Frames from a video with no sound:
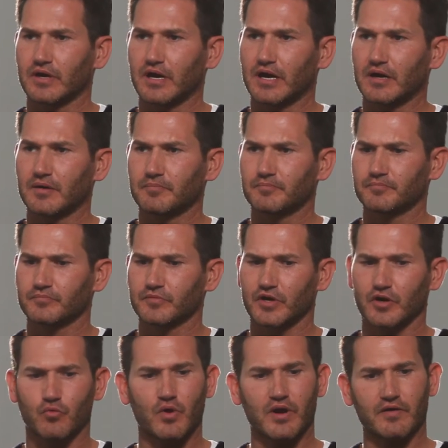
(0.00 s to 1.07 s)
Um, you
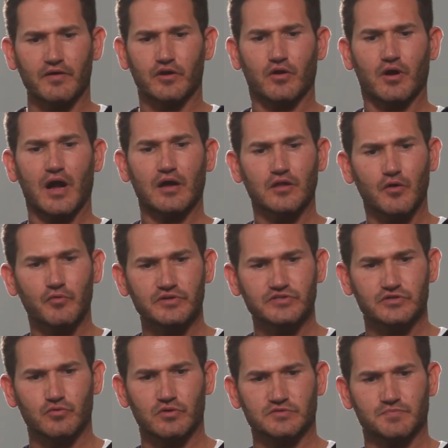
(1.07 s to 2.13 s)
know, whatever, you know, I'll always
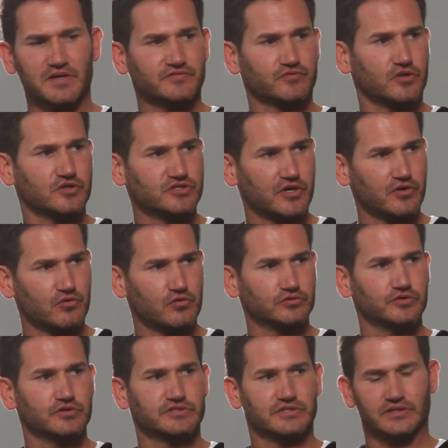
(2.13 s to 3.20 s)
do what's best for our
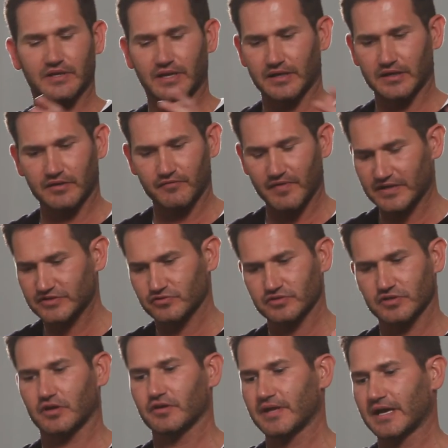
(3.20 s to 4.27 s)
shareholders and, and investors
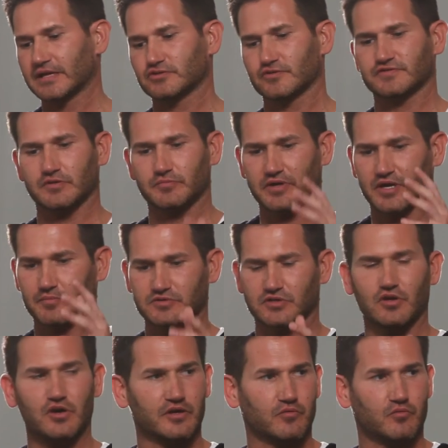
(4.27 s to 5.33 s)
and all that. So if someone comes
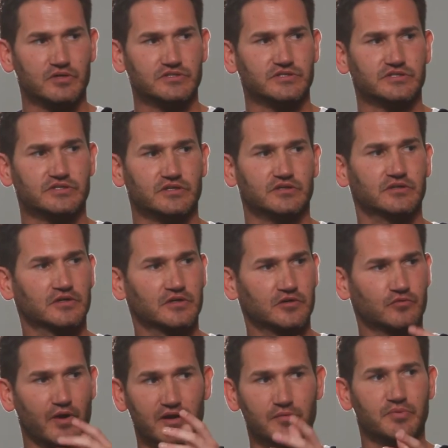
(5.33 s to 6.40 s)
along and wants us to
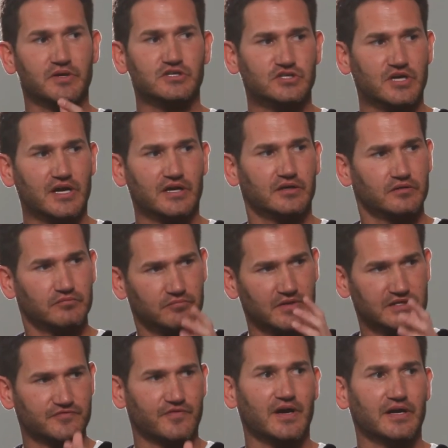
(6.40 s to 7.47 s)
write a big check,
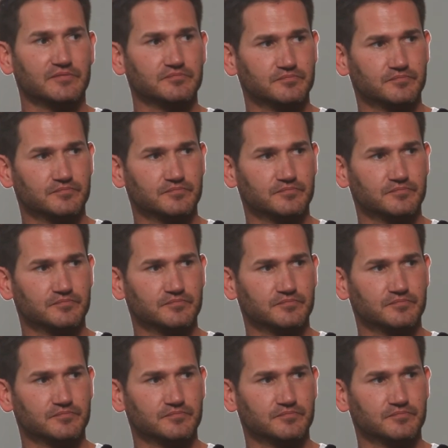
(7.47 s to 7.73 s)
that's fine.